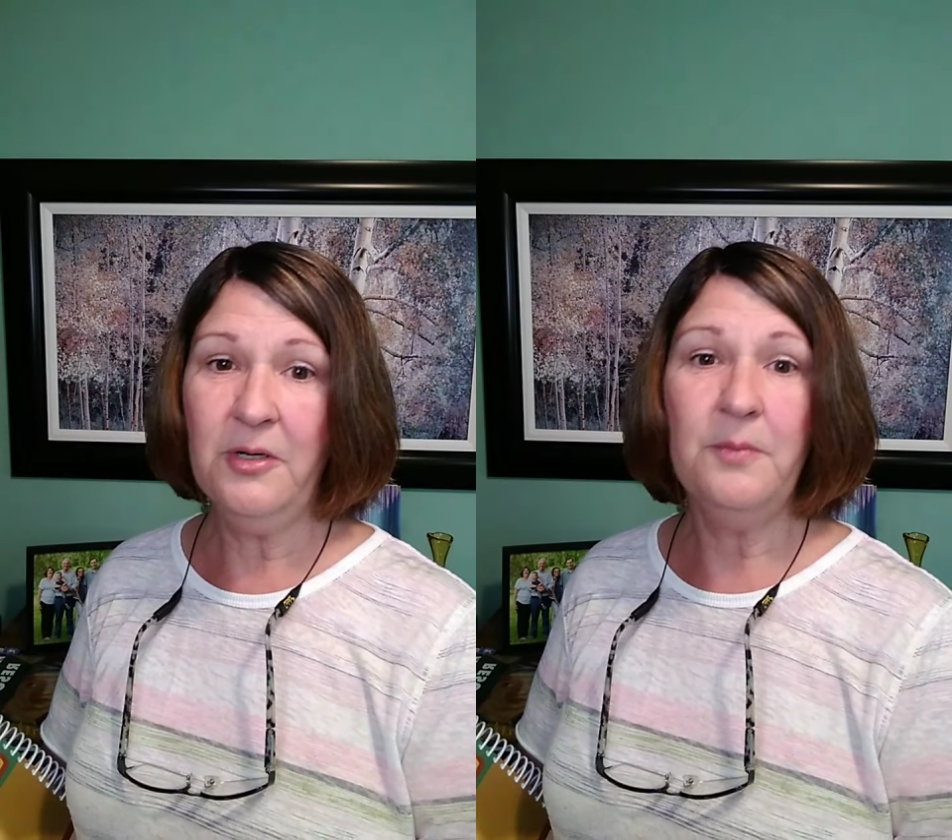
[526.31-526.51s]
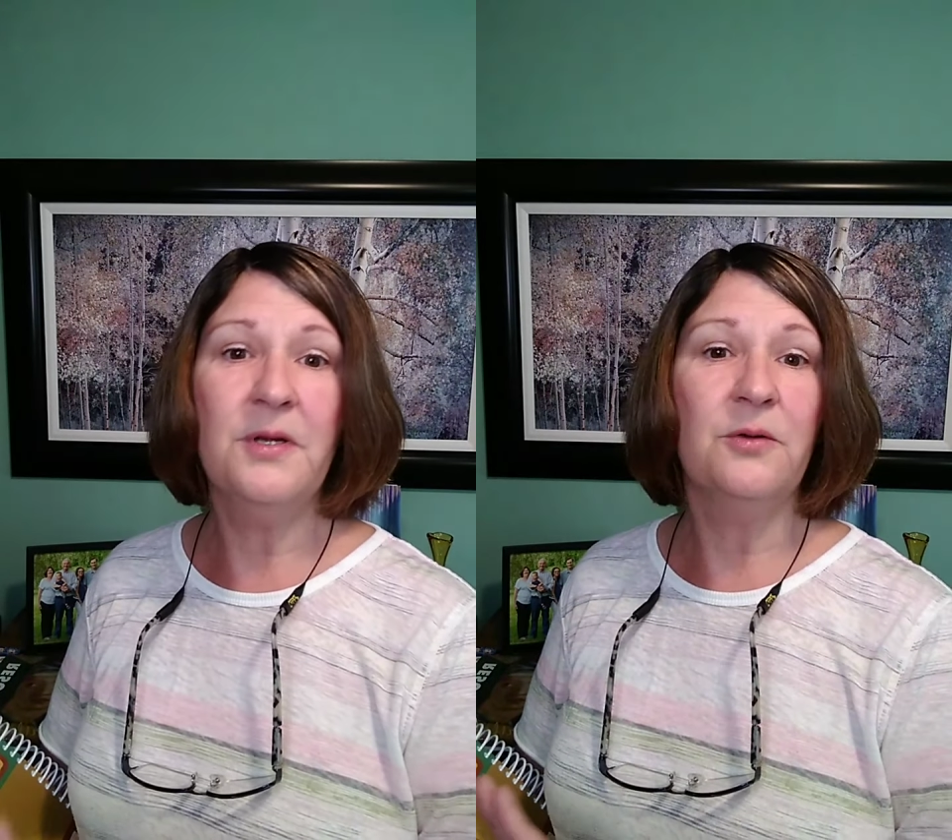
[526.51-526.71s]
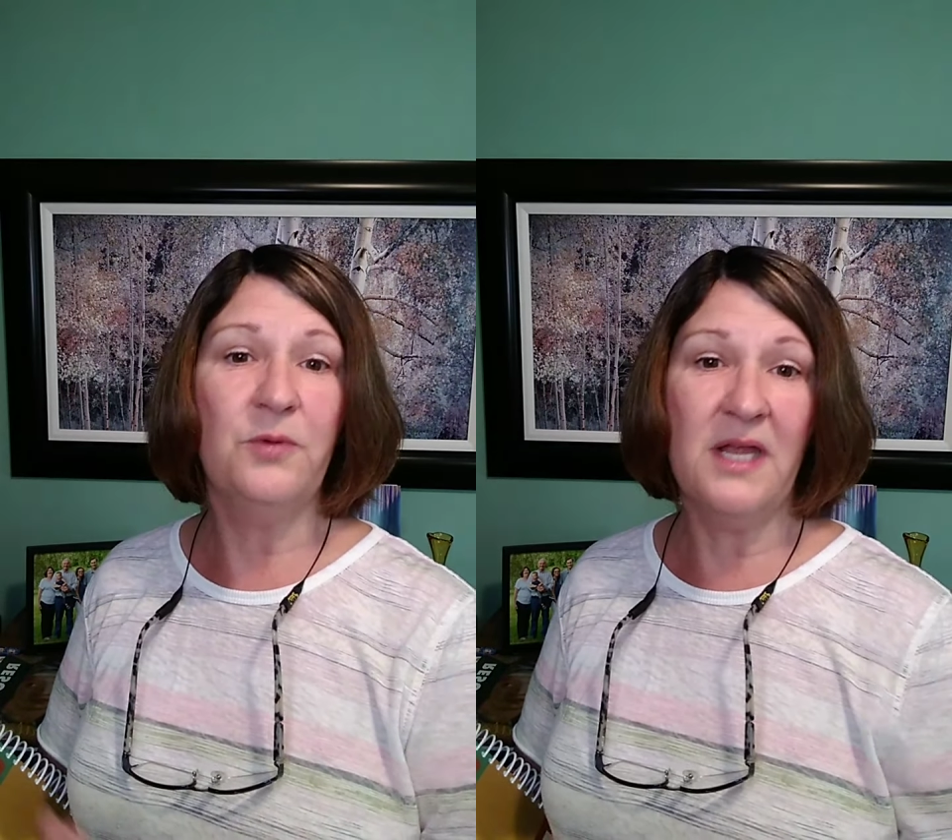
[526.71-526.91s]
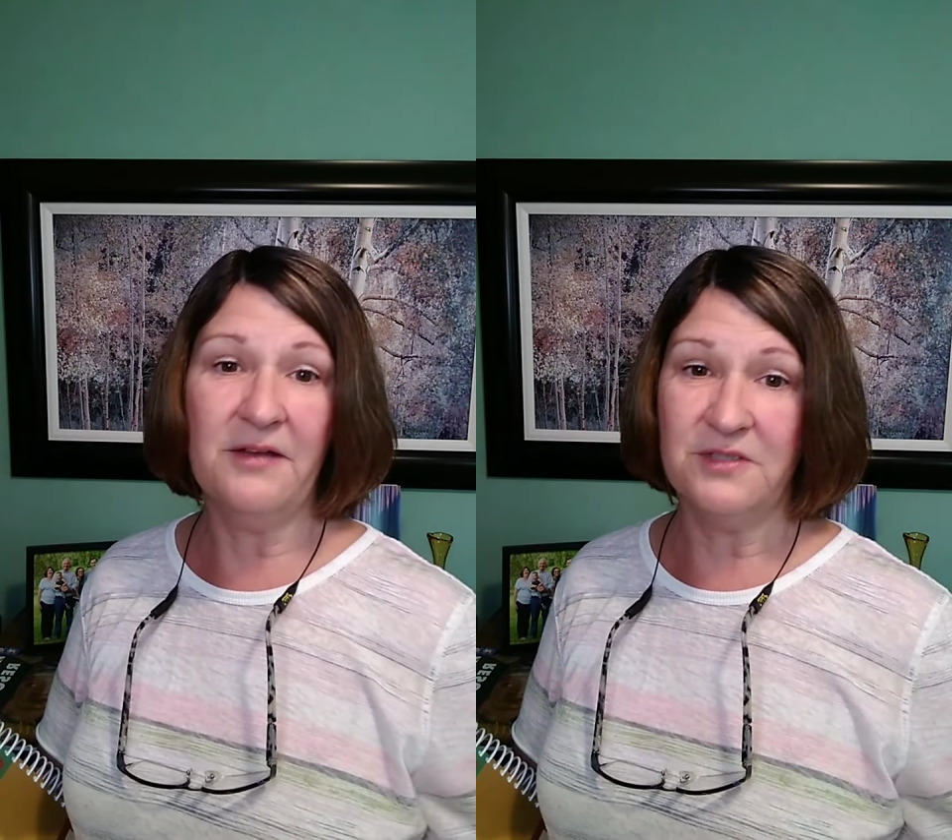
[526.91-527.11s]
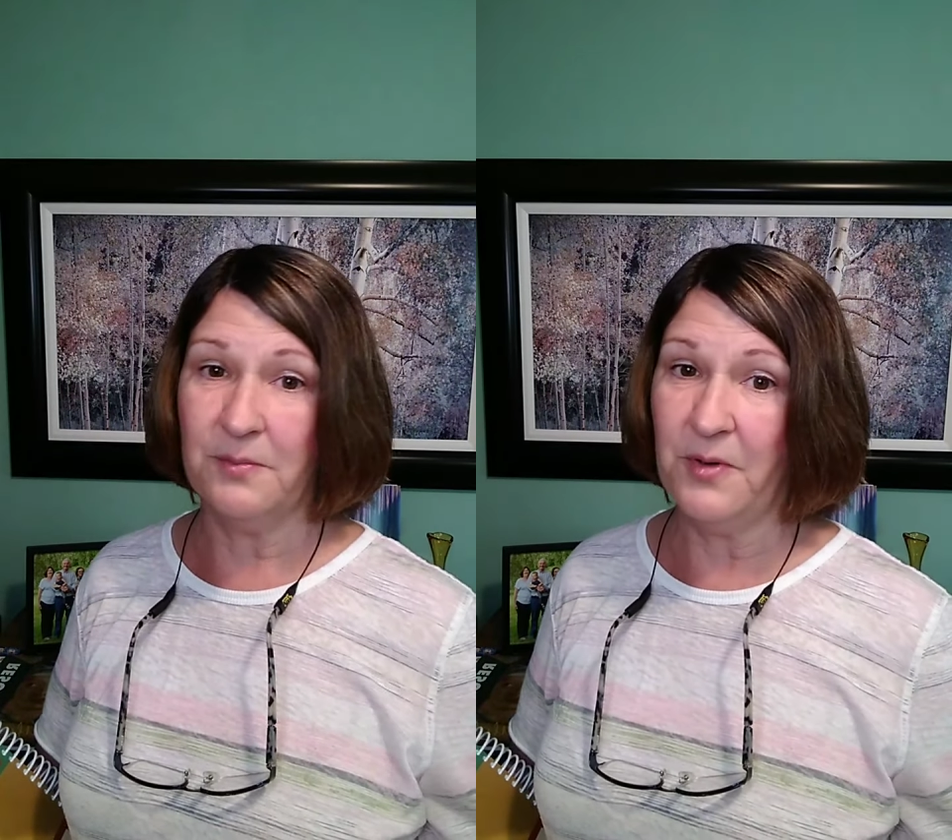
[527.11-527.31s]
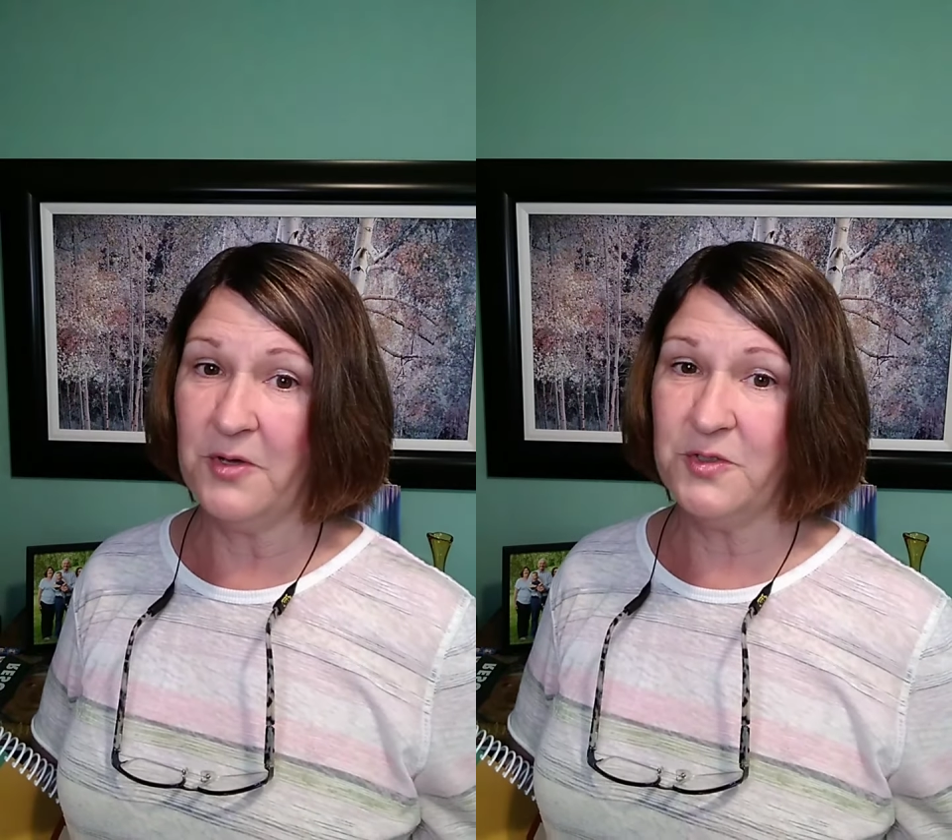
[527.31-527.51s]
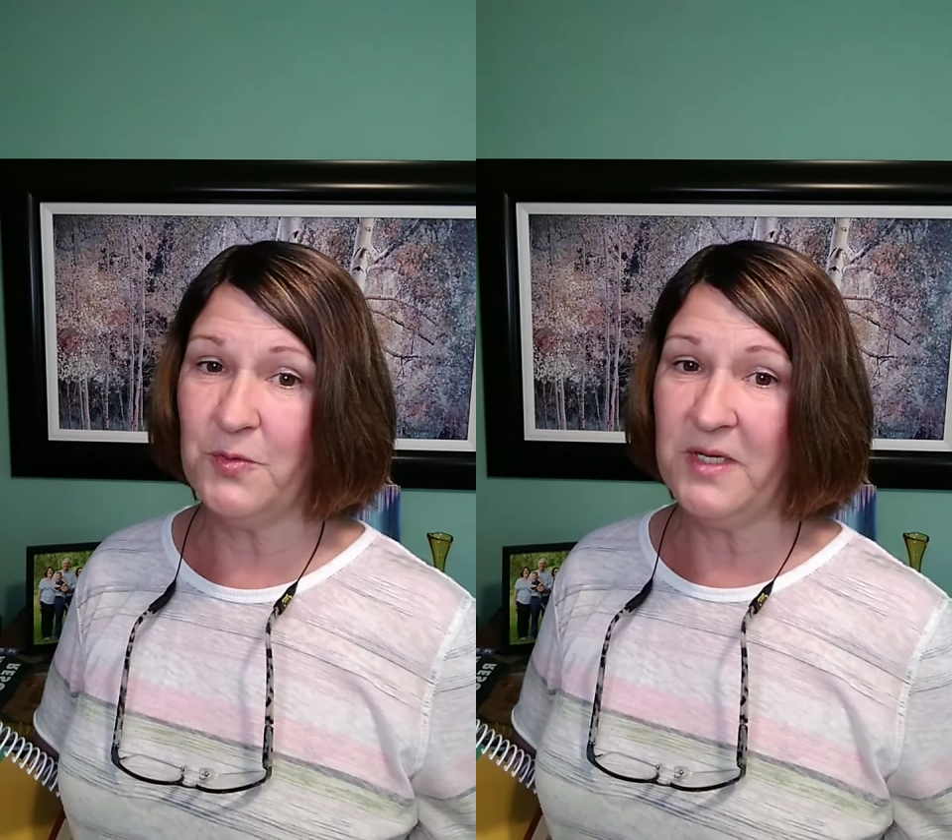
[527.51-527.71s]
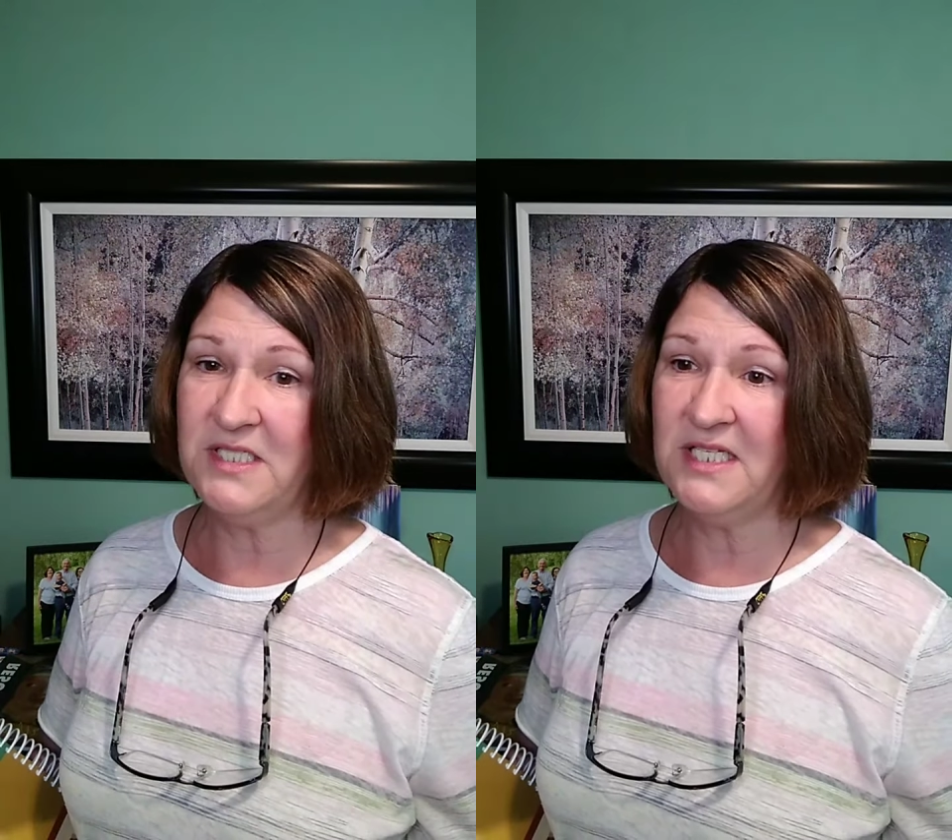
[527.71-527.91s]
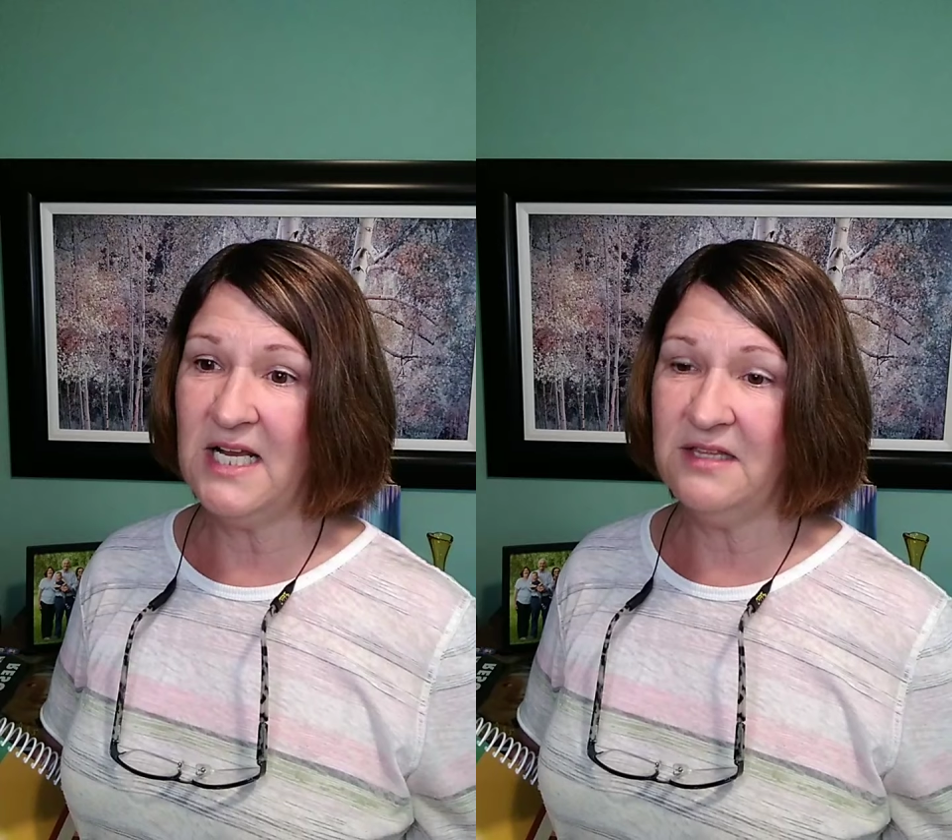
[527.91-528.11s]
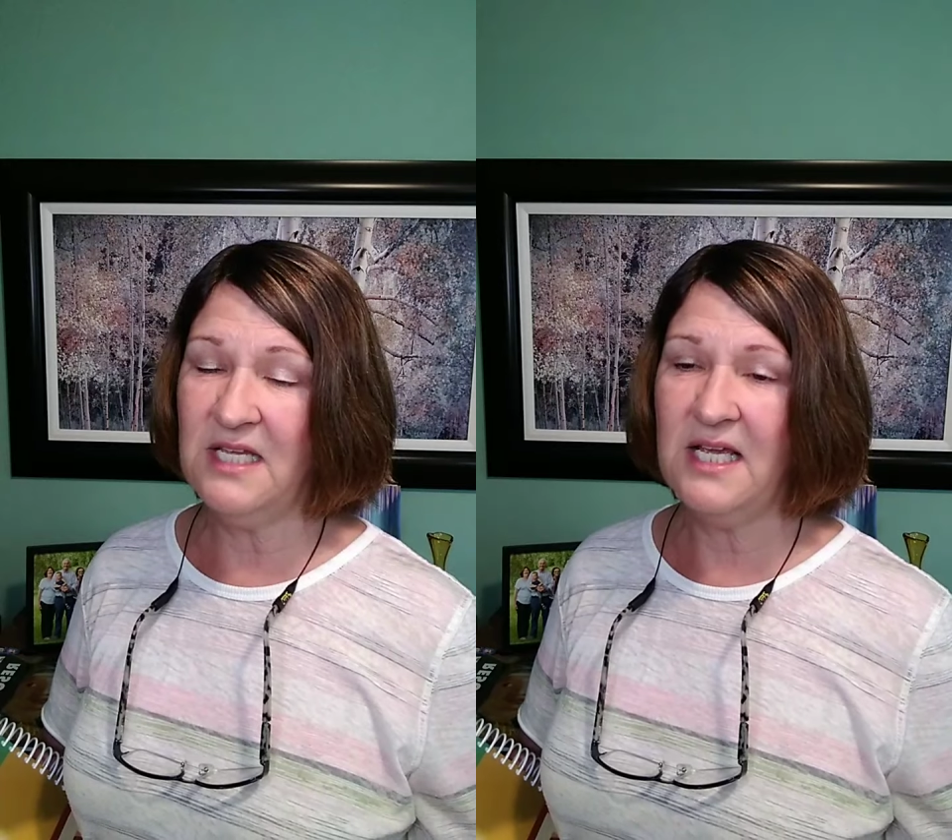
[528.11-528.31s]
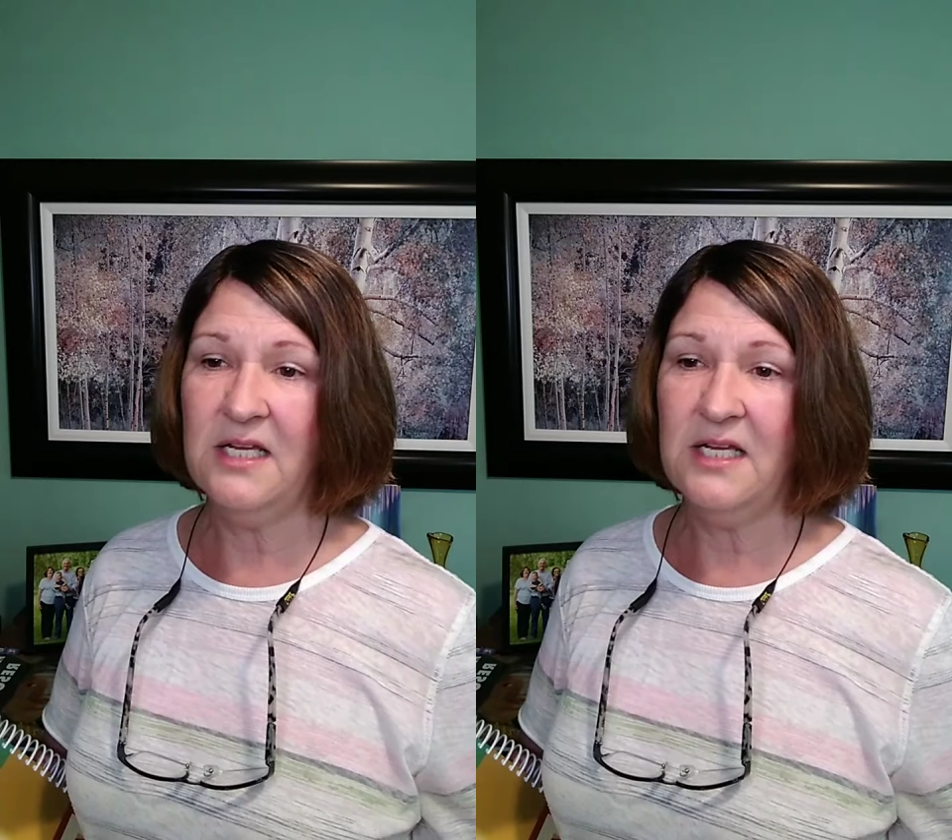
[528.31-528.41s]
We have some punctuation at the end.